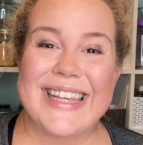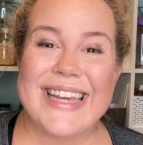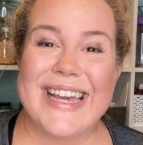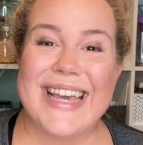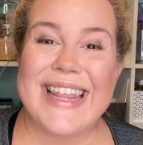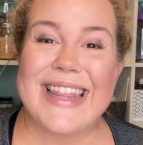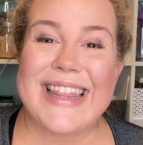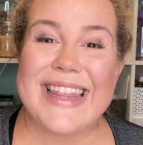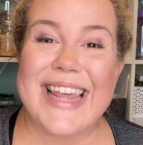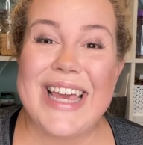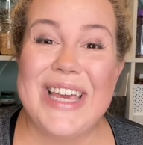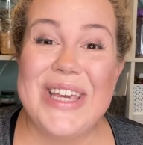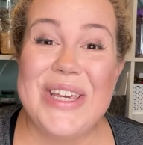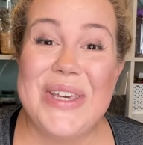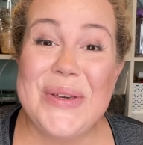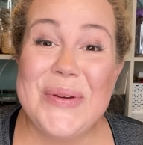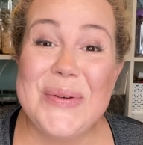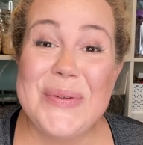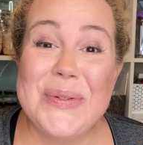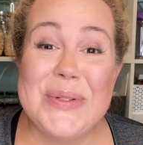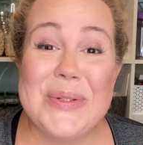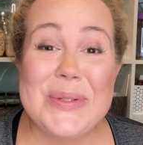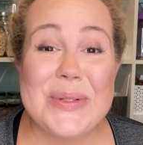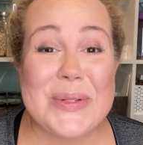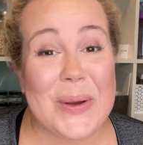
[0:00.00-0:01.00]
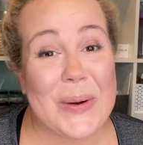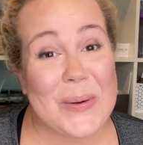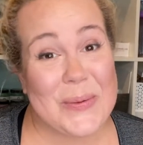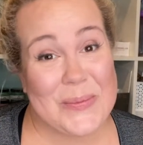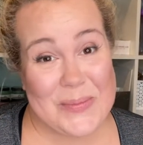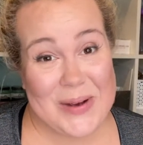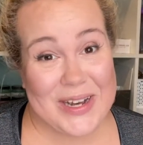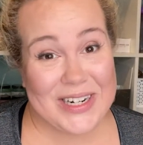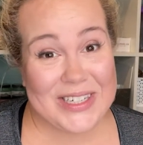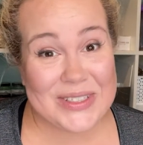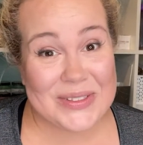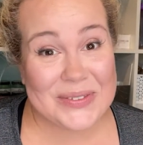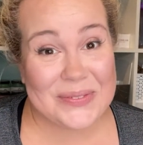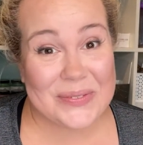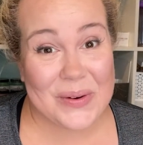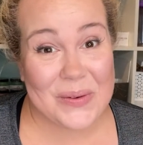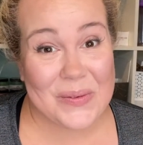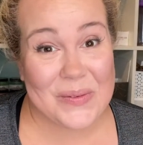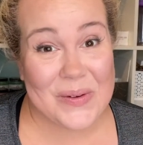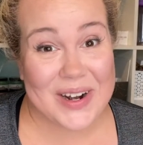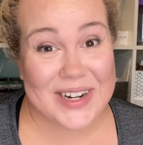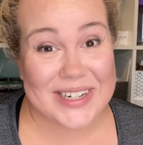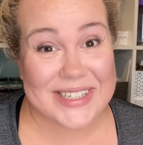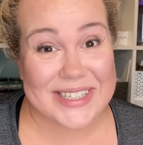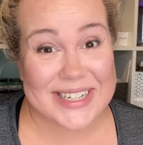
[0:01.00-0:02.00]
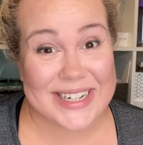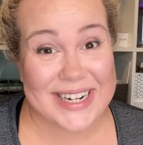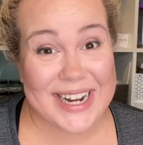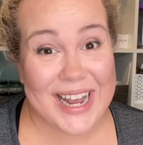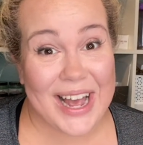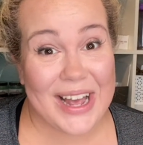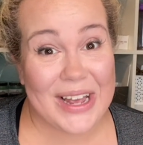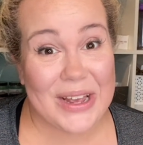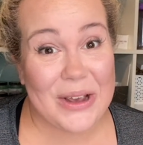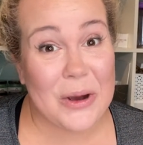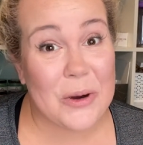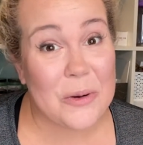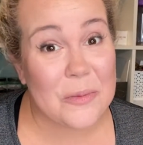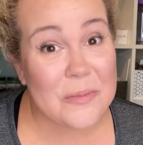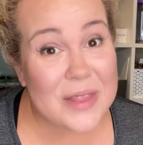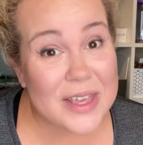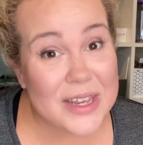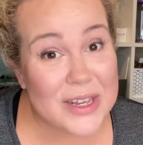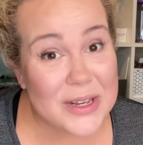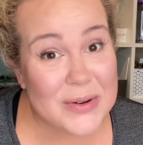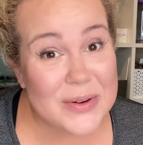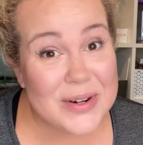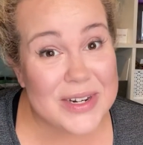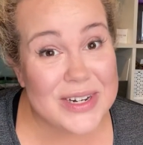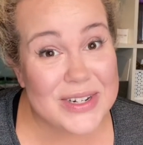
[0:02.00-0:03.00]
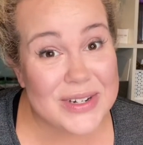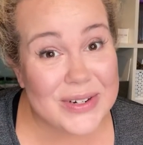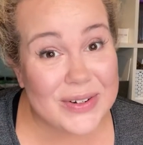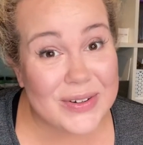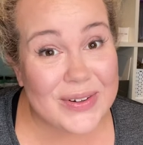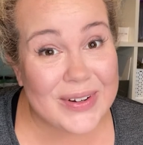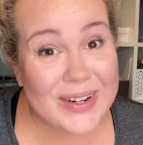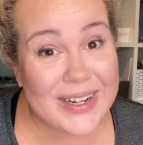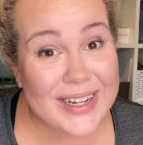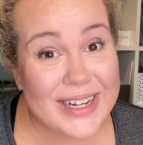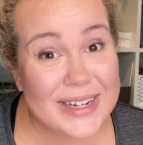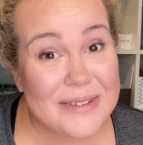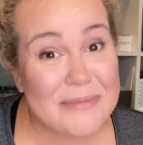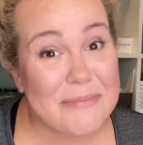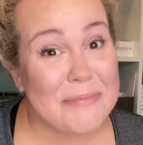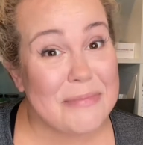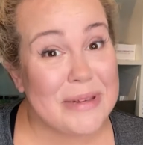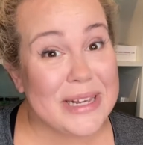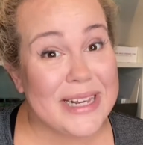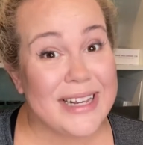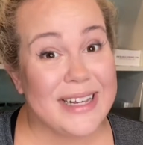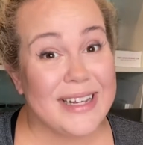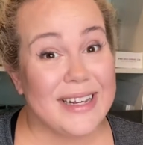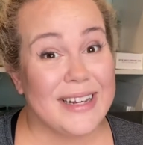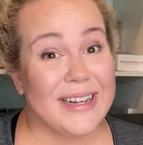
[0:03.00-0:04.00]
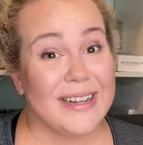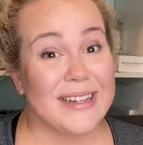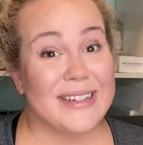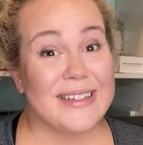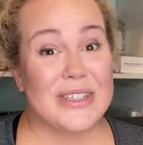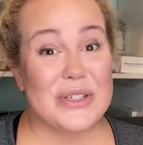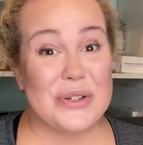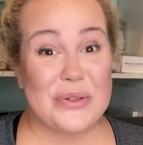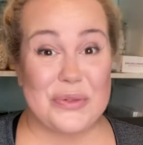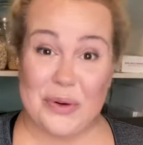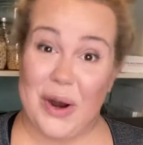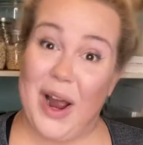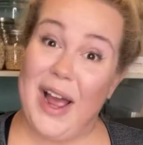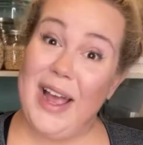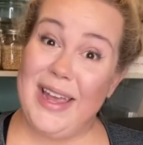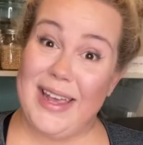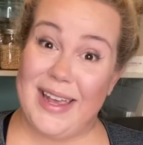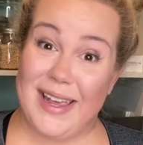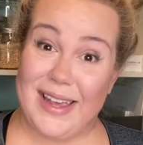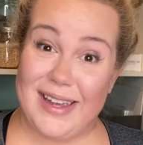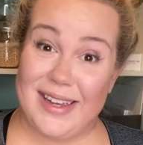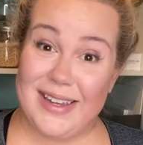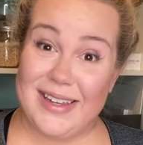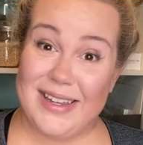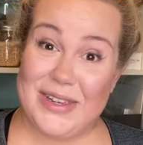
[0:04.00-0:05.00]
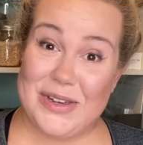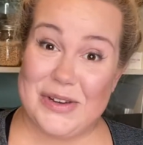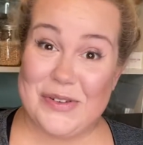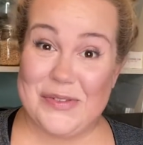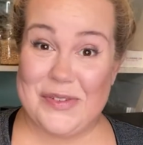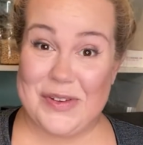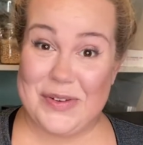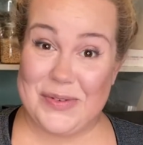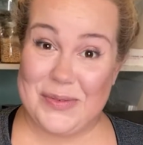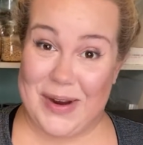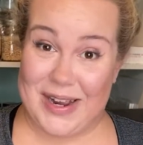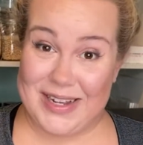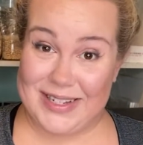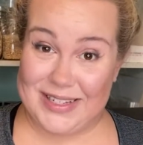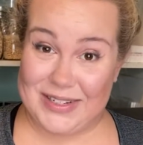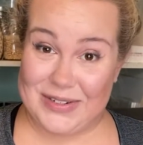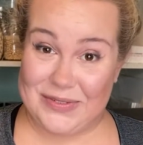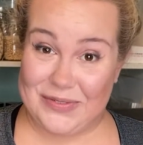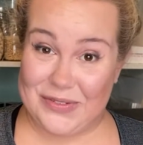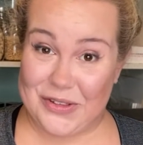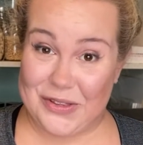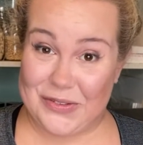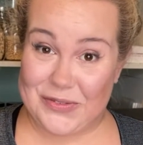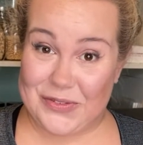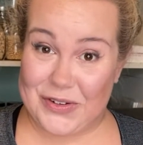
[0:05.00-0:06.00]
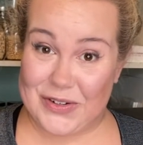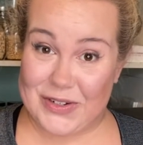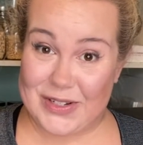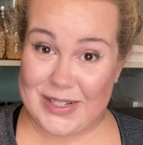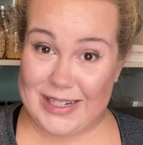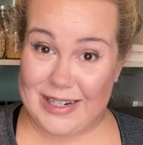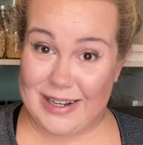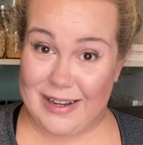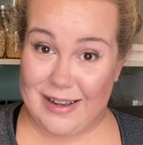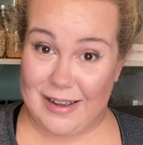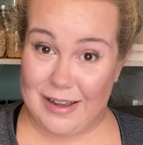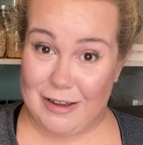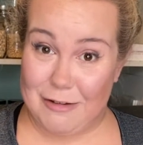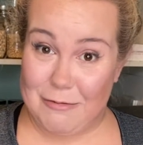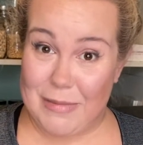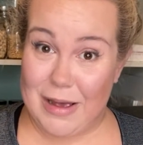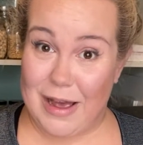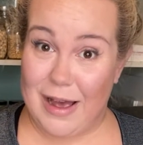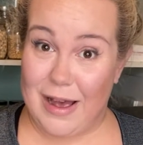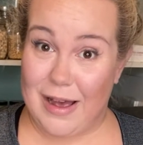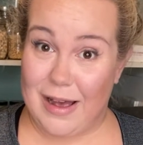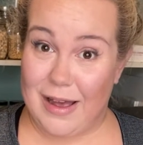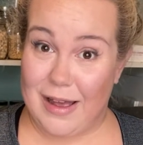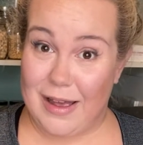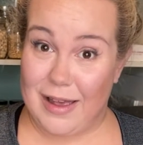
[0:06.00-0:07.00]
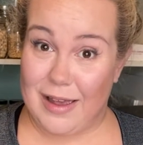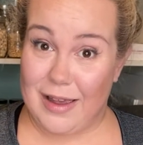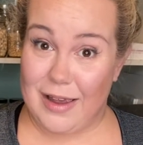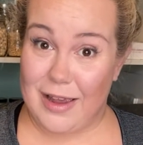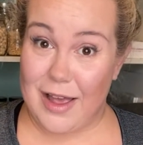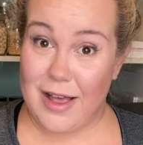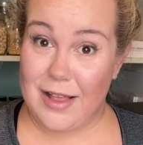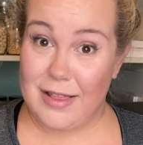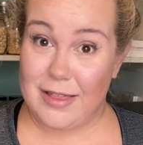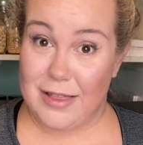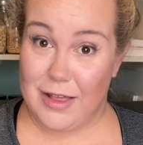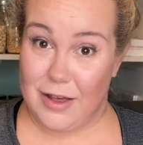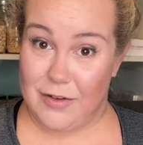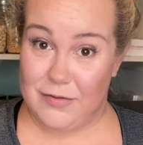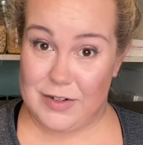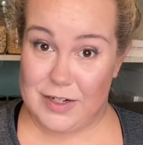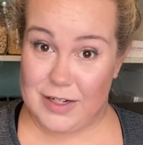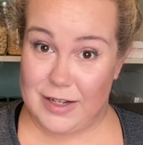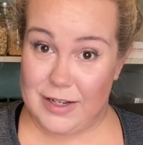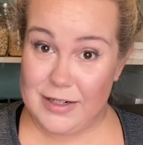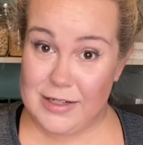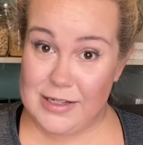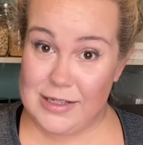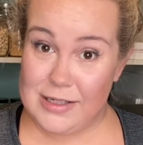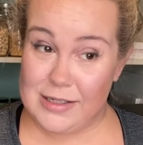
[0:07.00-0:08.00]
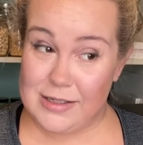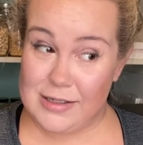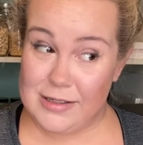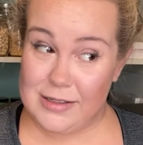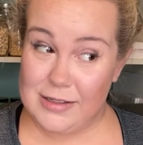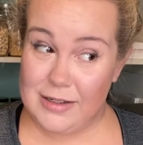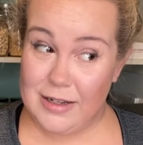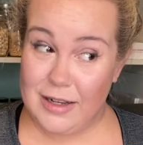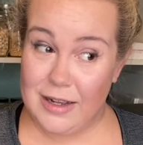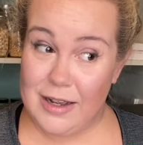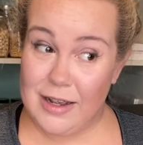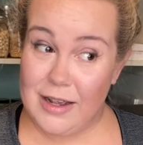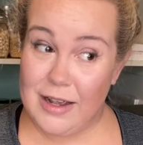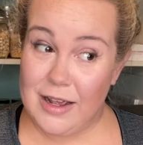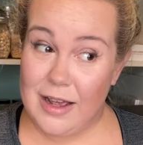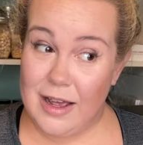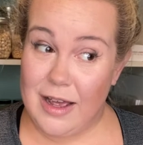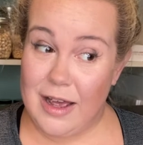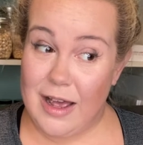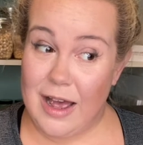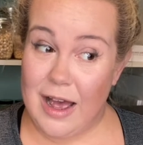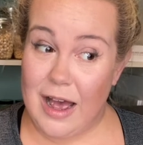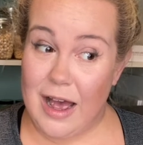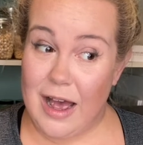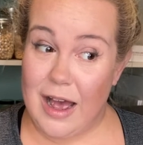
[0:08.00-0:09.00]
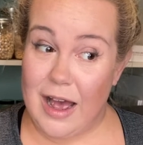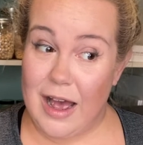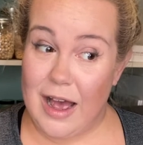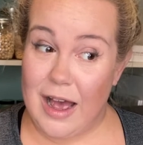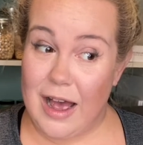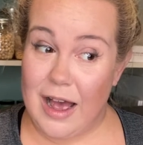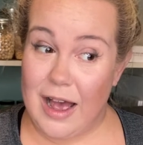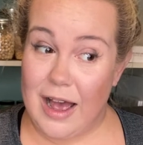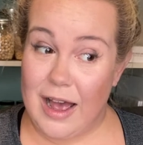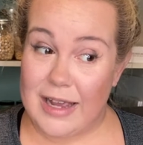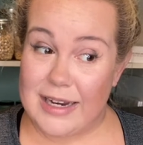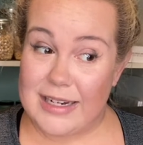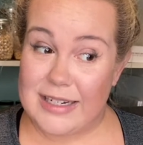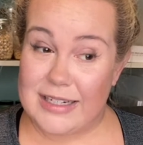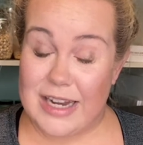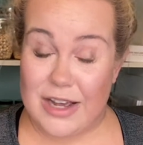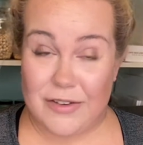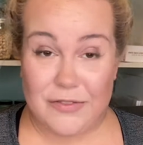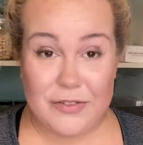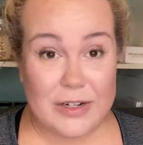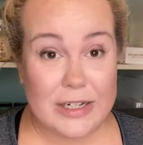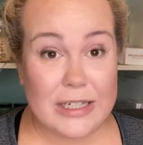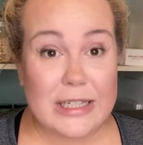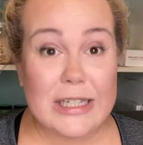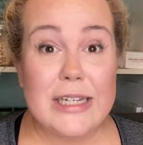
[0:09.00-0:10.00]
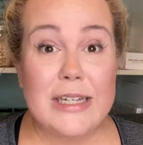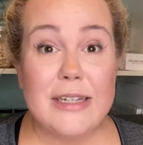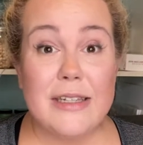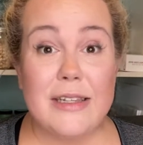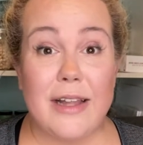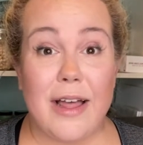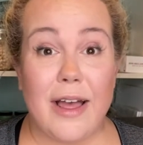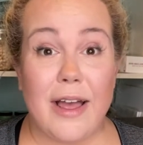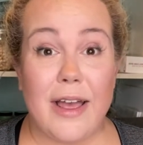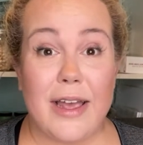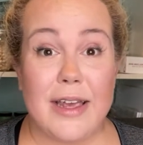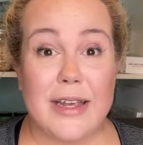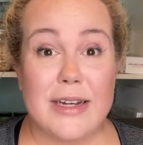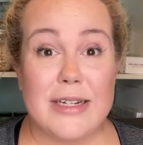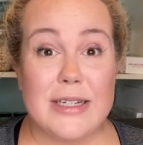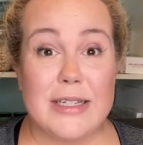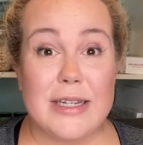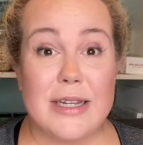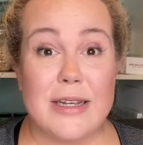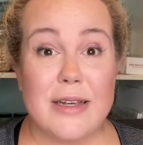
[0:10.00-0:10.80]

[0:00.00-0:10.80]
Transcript: Thank you so much for watching. I hope that you enjoyed me trying UV resin for the first time. I loved it. I definitely liked